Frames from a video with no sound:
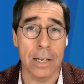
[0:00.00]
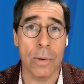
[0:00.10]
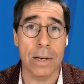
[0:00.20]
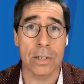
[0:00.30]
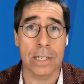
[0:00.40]
they
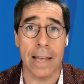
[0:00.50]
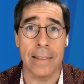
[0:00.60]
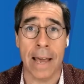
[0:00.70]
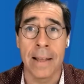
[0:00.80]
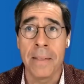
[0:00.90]
do
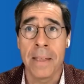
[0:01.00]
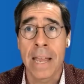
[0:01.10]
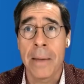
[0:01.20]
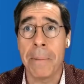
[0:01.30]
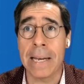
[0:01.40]
understand that.
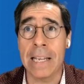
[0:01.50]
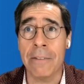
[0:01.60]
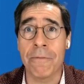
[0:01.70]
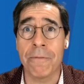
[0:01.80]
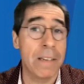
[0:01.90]
But
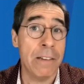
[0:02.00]
if